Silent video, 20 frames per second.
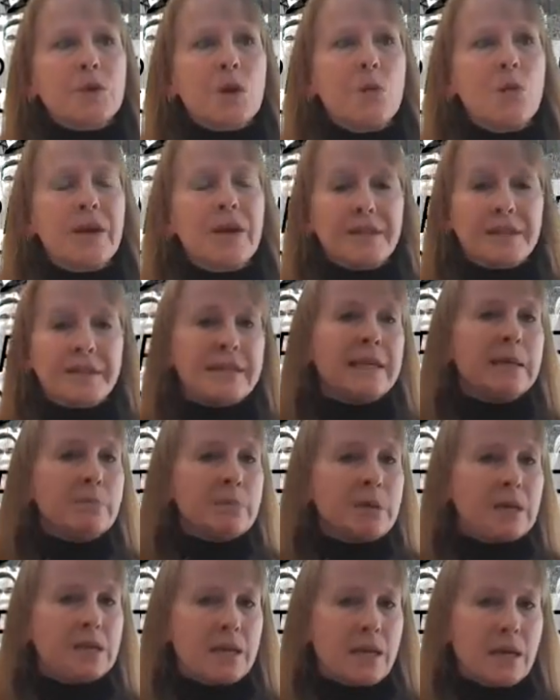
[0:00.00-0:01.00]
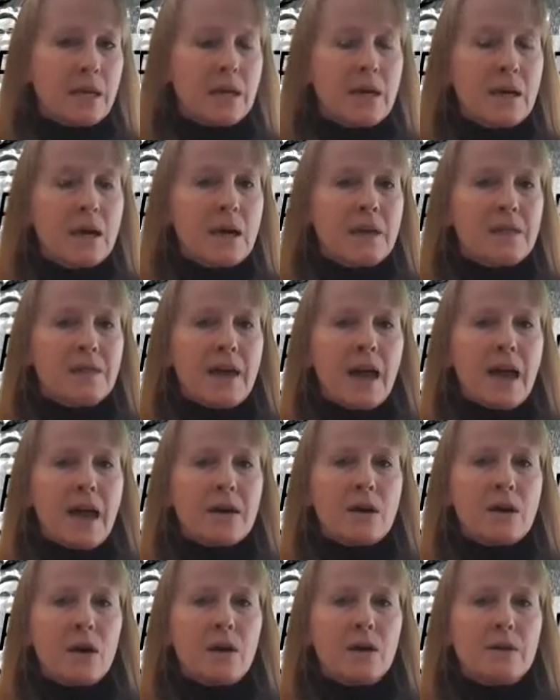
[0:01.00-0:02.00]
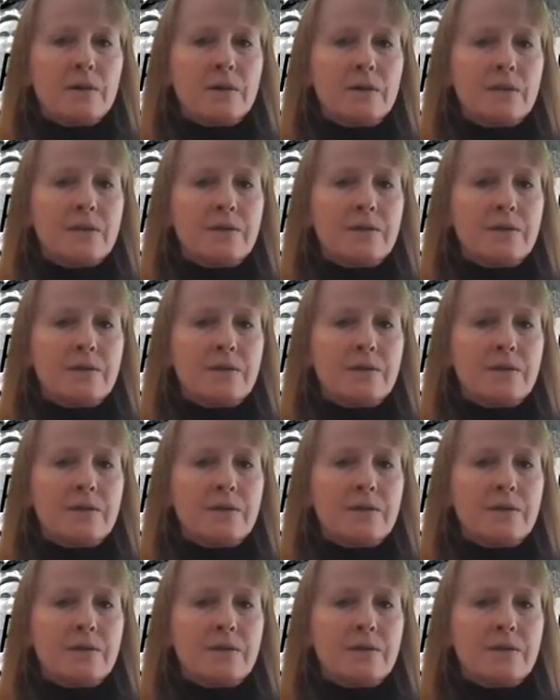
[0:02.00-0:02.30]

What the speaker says: with team building that are